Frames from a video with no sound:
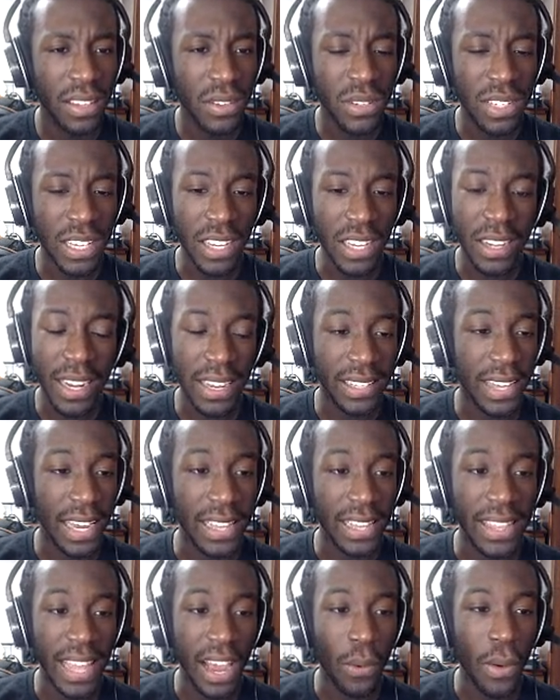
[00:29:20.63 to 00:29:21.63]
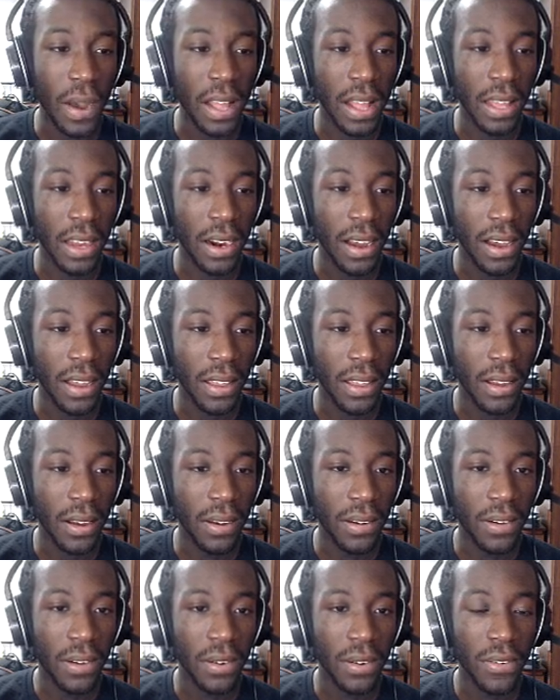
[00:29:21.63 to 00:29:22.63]
You still didn't take that well at all,
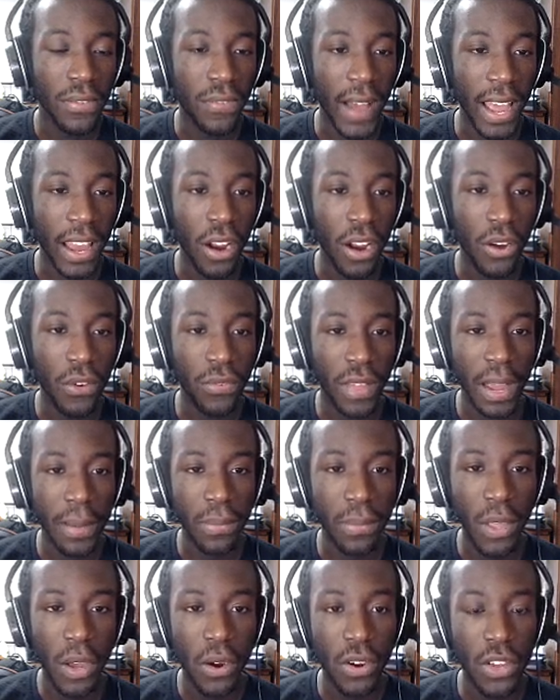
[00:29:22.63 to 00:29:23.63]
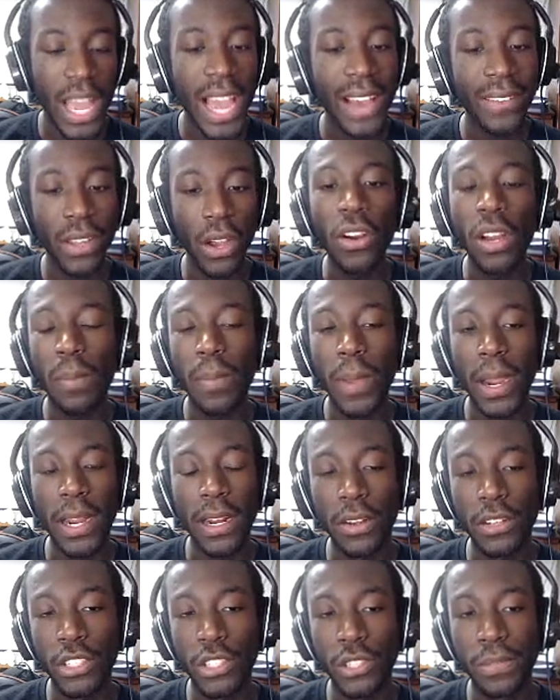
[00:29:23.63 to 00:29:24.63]
though. Fido, Flamethrower, you have the Okaberry,
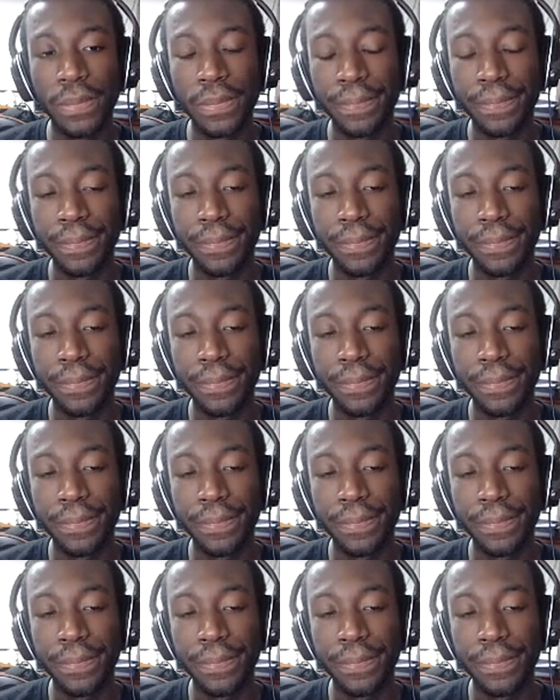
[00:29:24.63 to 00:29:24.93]
don't you?